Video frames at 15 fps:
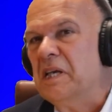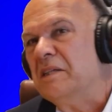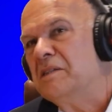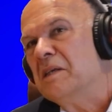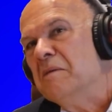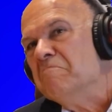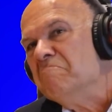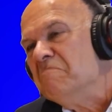
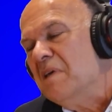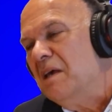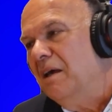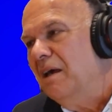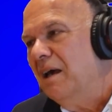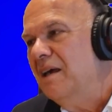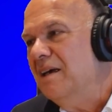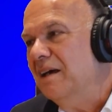
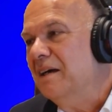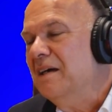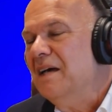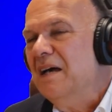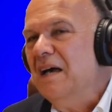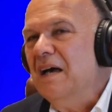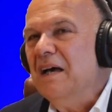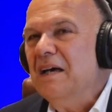
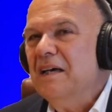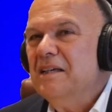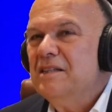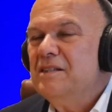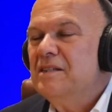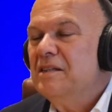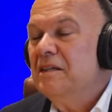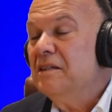
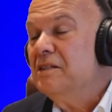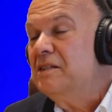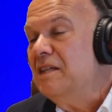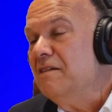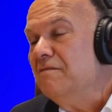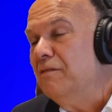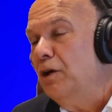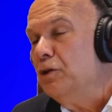As
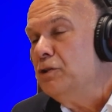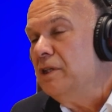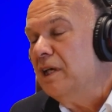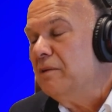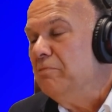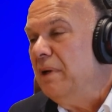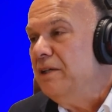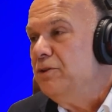Steve
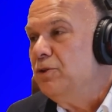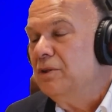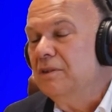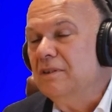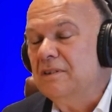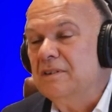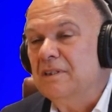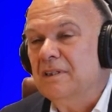Wozniak
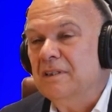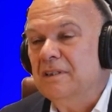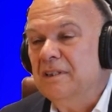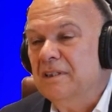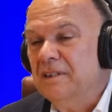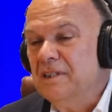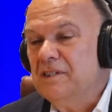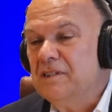mentioned
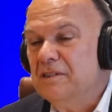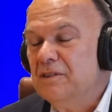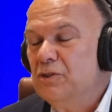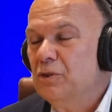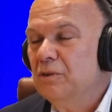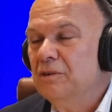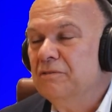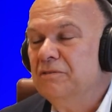in a recent
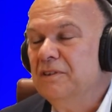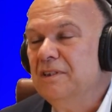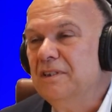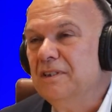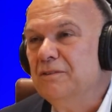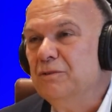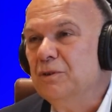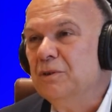sort of
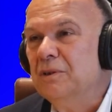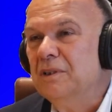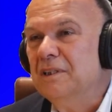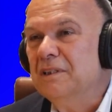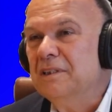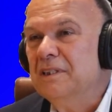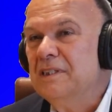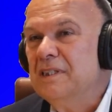interview,
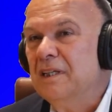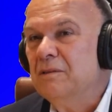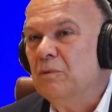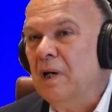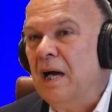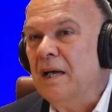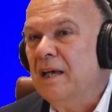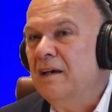he said,
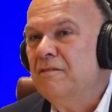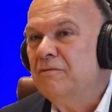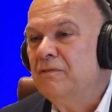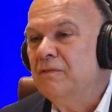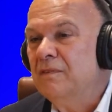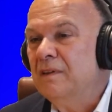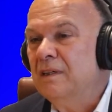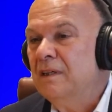"I
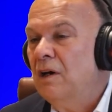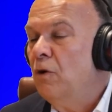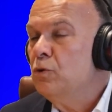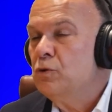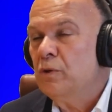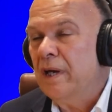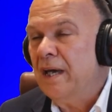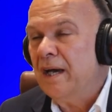have
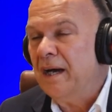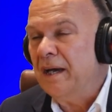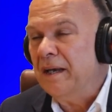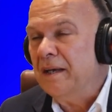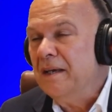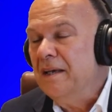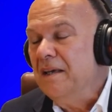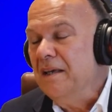also
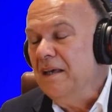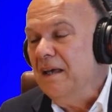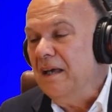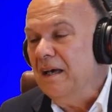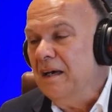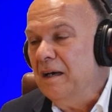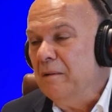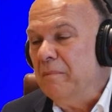AI.
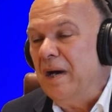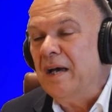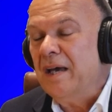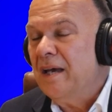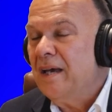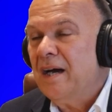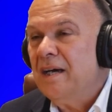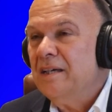My
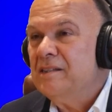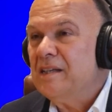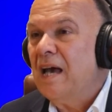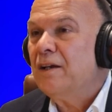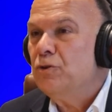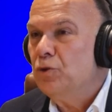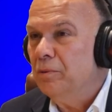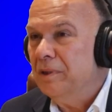AI is
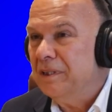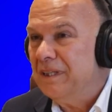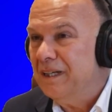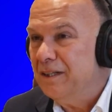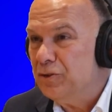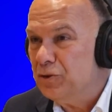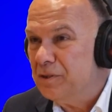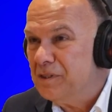actual
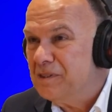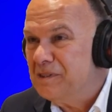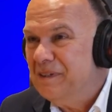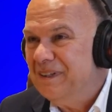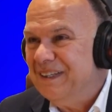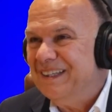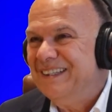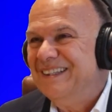intelligence."